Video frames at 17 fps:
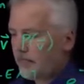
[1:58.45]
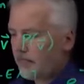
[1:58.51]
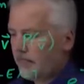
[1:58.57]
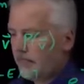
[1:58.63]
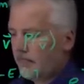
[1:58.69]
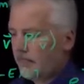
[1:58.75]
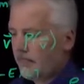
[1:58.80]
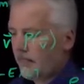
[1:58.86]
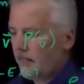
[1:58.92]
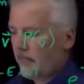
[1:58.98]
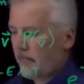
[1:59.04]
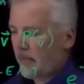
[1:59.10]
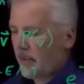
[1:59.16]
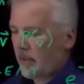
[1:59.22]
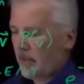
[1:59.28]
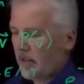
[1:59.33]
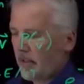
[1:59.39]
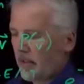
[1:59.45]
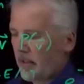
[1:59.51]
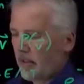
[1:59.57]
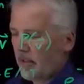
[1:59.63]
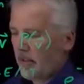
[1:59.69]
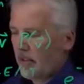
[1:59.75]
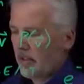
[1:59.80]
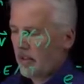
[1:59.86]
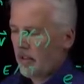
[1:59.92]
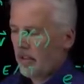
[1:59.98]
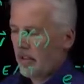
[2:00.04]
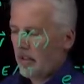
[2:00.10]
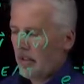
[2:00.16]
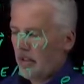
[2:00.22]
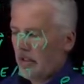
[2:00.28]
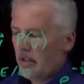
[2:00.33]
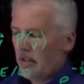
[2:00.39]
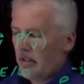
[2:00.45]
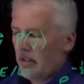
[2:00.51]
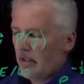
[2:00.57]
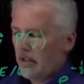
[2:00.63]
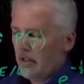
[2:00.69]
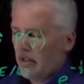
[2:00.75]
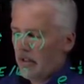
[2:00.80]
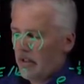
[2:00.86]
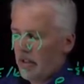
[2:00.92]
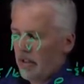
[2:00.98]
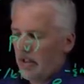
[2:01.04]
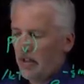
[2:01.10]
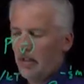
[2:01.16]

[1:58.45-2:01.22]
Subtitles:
Nothing is said.